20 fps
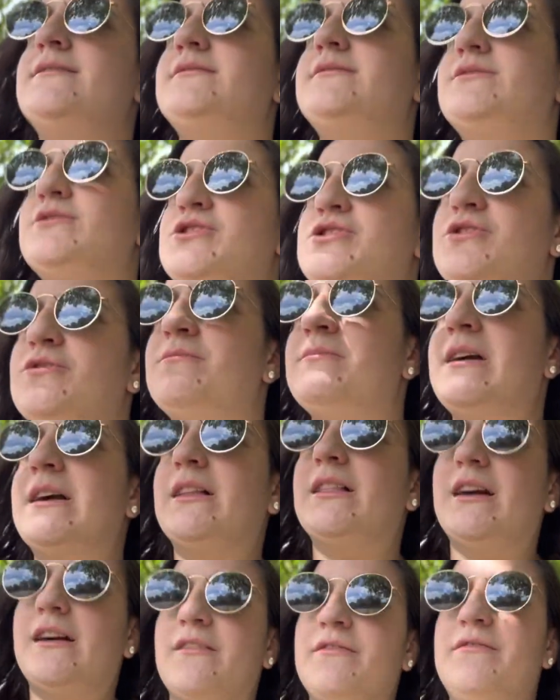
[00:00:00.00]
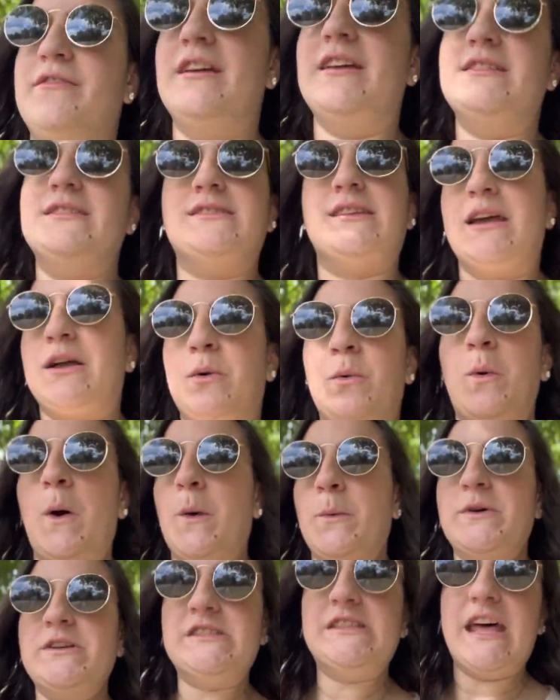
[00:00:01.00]
she'll make like a face like, what
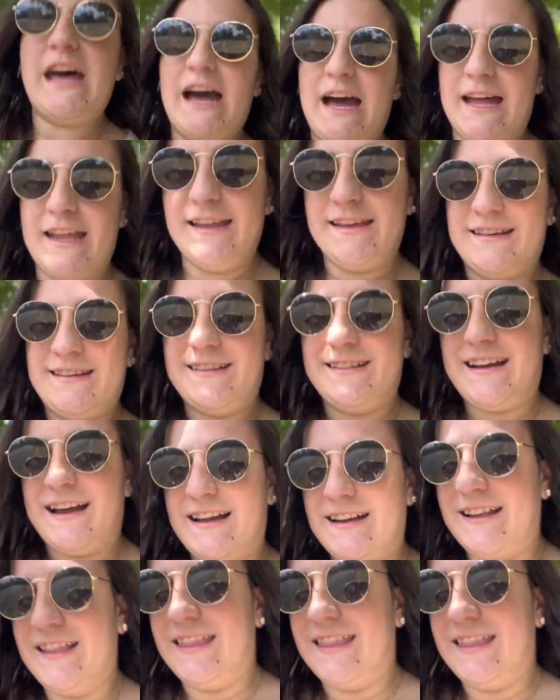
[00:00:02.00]
was that? Kind of